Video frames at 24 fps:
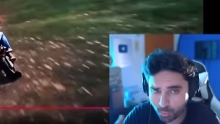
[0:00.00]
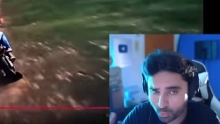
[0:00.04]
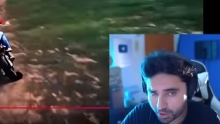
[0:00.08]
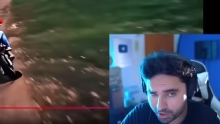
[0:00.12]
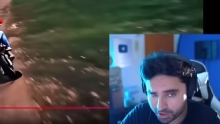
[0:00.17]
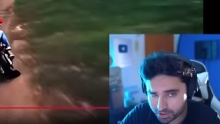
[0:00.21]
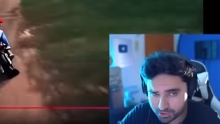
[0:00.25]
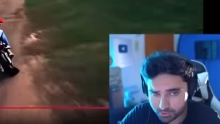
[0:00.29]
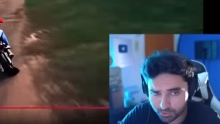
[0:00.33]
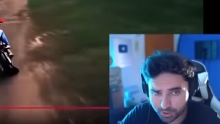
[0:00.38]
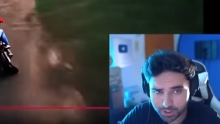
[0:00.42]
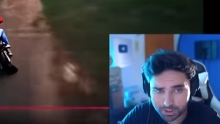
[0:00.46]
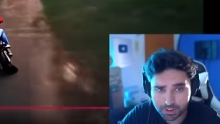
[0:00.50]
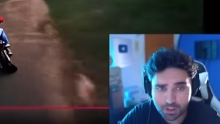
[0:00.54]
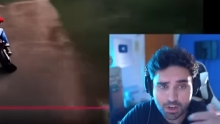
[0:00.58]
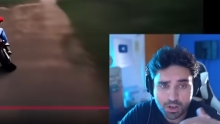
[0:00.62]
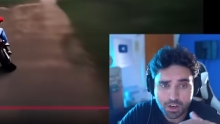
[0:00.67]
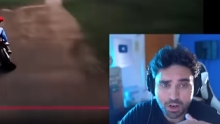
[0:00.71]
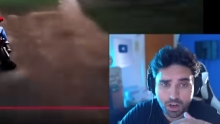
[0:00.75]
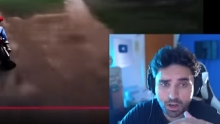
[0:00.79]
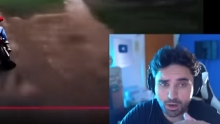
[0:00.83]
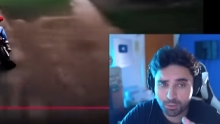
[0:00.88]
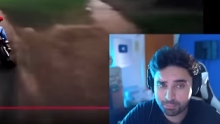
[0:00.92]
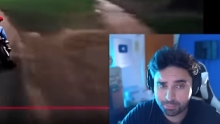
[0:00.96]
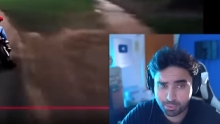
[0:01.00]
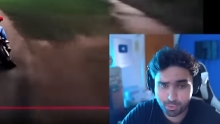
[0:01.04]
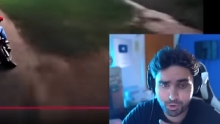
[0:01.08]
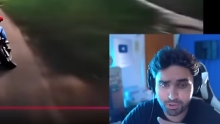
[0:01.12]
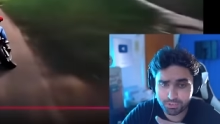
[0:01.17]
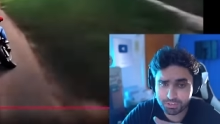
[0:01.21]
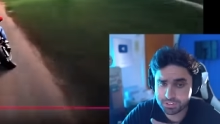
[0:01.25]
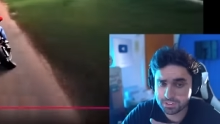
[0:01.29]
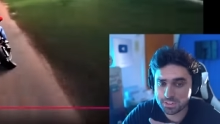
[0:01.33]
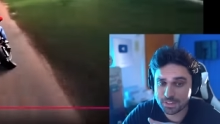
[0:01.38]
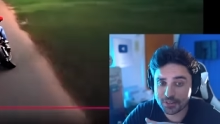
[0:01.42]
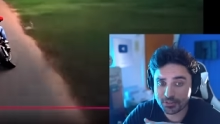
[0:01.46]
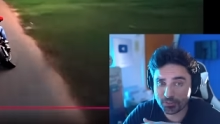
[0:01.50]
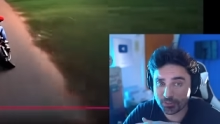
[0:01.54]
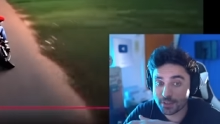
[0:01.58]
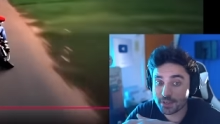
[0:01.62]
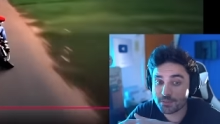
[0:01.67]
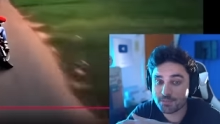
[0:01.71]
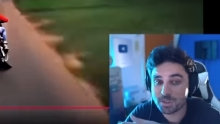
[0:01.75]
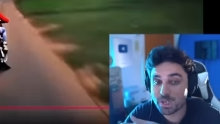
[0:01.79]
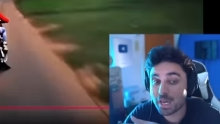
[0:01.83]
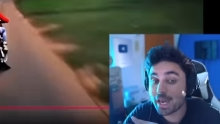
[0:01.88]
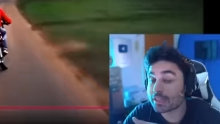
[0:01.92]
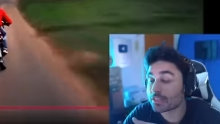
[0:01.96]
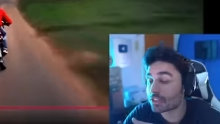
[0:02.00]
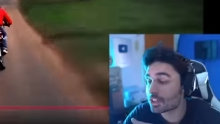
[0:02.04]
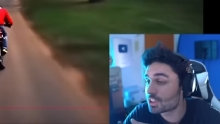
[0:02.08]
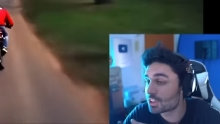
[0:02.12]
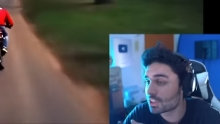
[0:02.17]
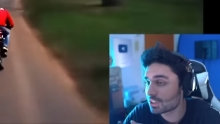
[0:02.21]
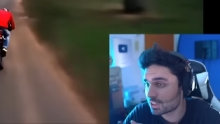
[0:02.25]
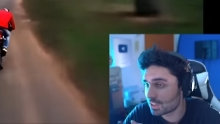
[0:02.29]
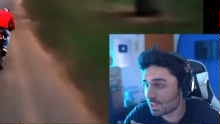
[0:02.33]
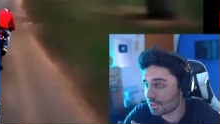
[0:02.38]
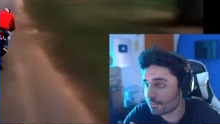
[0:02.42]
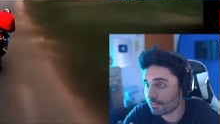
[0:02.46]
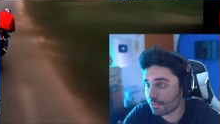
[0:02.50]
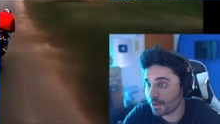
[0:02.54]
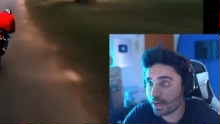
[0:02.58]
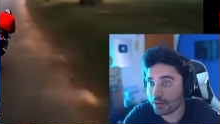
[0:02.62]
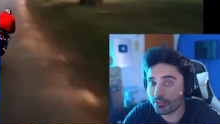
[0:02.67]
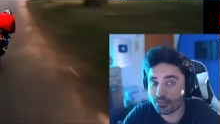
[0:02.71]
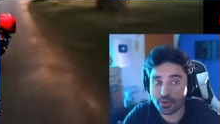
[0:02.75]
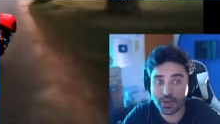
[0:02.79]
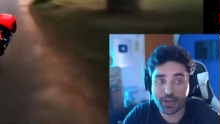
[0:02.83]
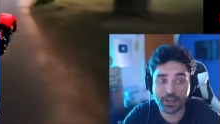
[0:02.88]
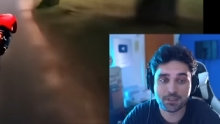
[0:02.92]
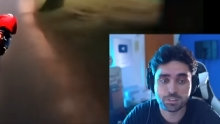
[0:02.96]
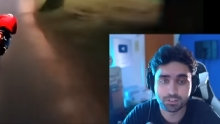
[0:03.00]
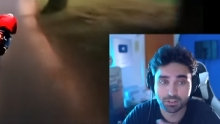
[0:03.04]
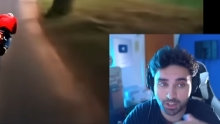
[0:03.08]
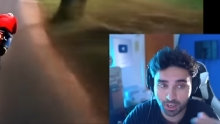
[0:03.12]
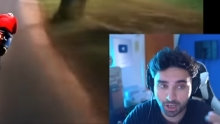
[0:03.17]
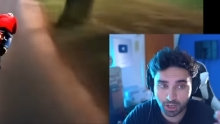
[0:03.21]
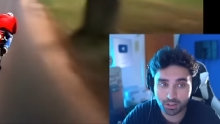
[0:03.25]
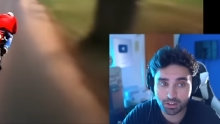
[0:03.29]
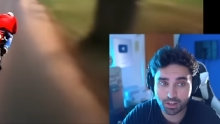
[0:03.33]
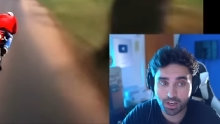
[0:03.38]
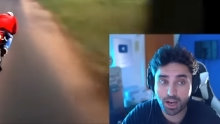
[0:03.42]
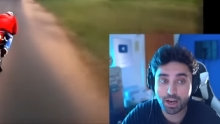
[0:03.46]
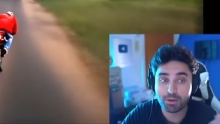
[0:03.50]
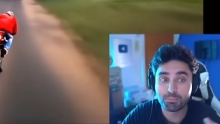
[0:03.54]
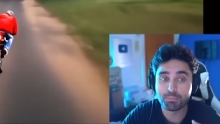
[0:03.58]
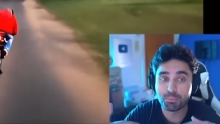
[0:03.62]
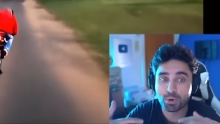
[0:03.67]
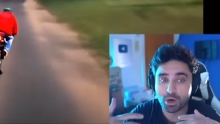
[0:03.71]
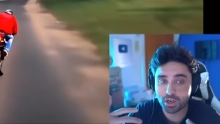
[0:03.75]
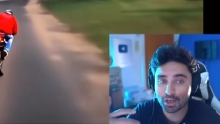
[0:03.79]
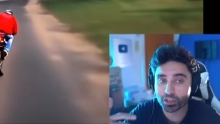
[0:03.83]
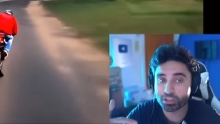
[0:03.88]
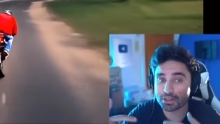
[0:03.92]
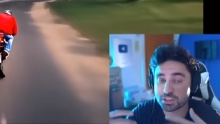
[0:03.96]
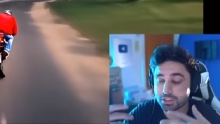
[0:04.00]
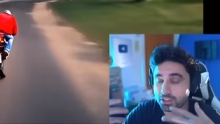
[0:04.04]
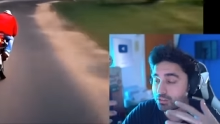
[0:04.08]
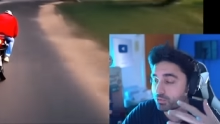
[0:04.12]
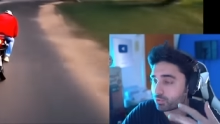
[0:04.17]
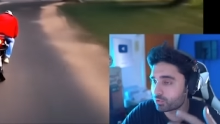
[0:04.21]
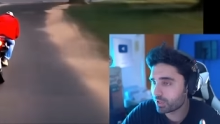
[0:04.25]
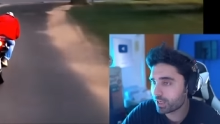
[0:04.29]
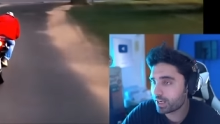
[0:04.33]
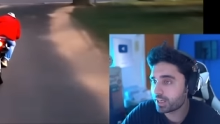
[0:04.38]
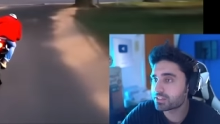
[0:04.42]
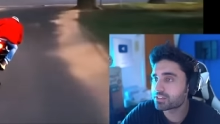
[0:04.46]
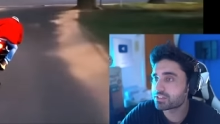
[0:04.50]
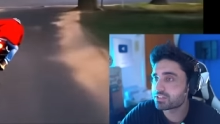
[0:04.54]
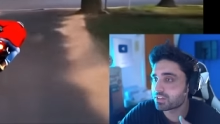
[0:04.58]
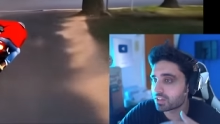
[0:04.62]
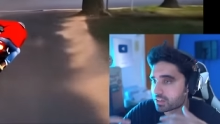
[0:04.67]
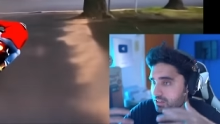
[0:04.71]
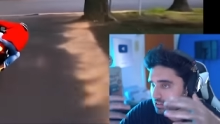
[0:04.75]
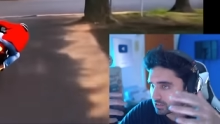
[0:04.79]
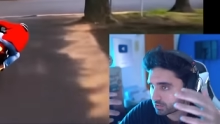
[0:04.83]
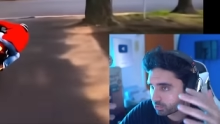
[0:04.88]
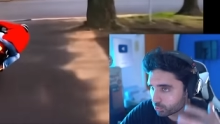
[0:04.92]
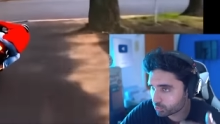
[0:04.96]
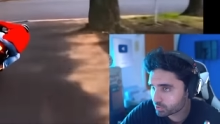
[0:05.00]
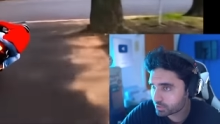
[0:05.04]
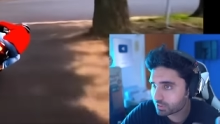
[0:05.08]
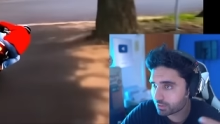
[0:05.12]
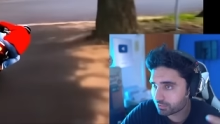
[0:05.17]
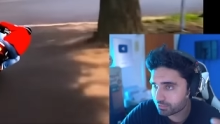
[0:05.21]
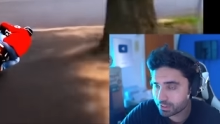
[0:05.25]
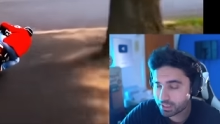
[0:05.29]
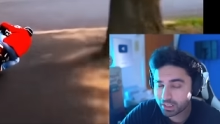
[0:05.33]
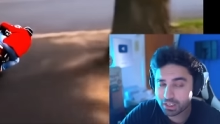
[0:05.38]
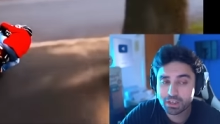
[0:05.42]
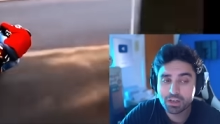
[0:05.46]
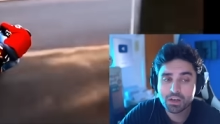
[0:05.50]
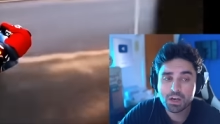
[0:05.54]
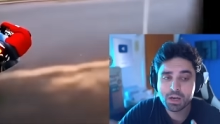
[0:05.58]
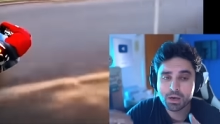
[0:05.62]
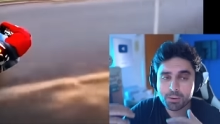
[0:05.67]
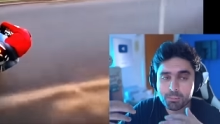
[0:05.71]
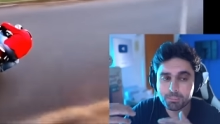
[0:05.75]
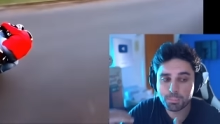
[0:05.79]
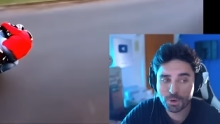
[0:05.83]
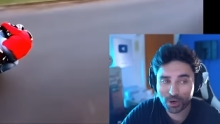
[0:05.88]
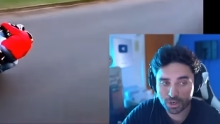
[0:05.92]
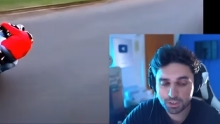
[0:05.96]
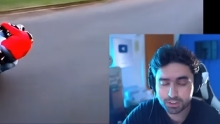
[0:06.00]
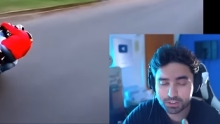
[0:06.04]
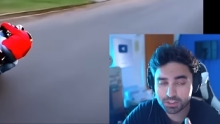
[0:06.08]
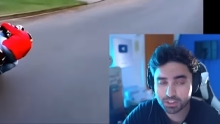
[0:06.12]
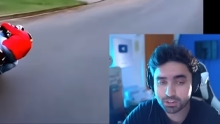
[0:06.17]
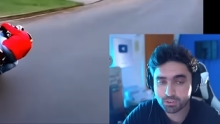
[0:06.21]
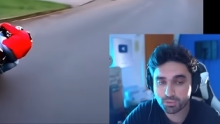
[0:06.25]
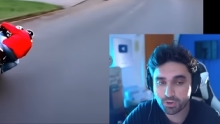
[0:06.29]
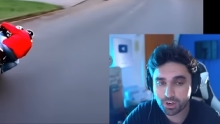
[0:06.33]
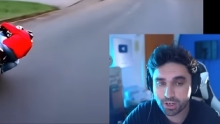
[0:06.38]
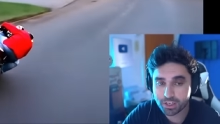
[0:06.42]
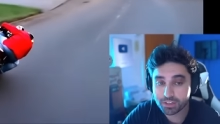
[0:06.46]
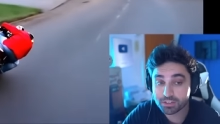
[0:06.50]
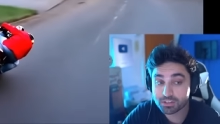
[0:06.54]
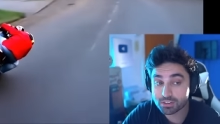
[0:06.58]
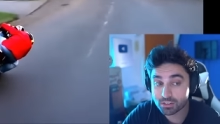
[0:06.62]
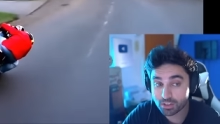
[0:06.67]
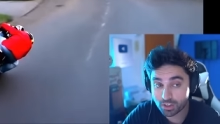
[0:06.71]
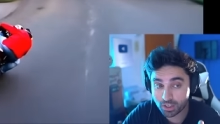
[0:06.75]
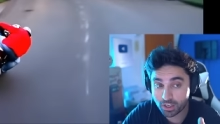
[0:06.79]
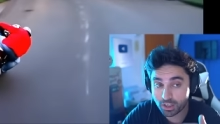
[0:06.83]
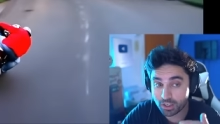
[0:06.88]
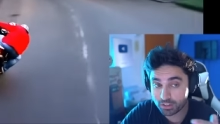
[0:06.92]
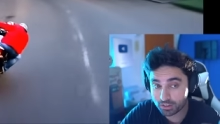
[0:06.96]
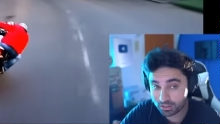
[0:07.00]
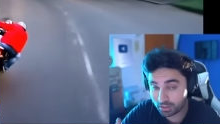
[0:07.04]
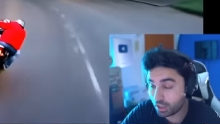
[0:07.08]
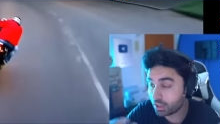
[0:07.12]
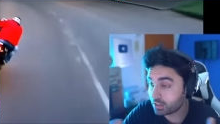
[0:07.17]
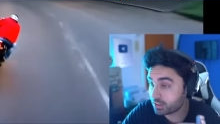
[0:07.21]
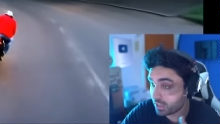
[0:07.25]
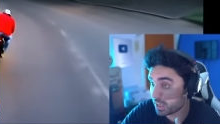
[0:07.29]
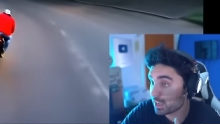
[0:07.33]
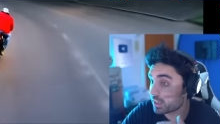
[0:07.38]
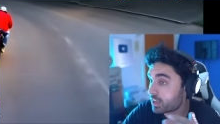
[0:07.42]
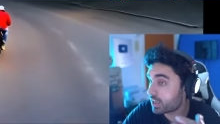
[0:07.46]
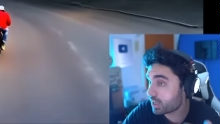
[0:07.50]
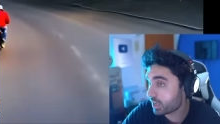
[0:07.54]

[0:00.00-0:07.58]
works with, uh, previously we, we had G T A five, right? They, they had marketing rights. The exclusivity marketing rights uh, that they